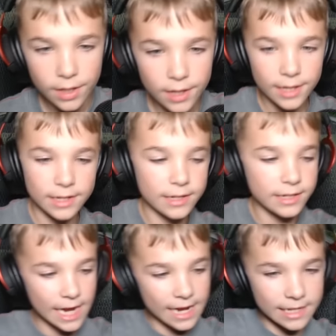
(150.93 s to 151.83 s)
Mm,
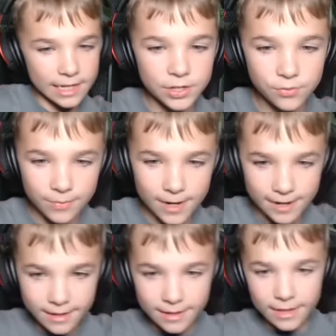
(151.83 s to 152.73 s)
Dad, guess what?
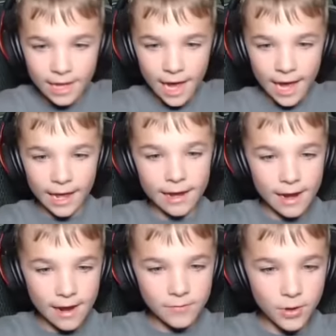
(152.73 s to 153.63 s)
I yeah?
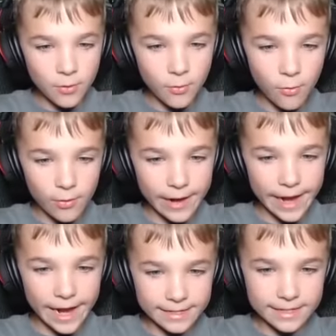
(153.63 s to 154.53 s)
have the core
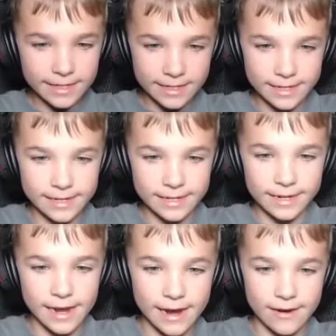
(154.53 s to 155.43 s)
axes
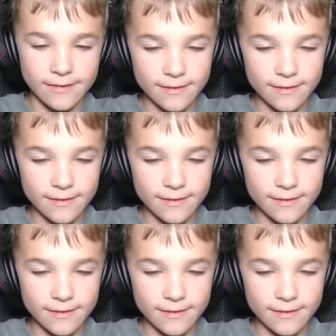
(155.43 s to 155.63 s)
now.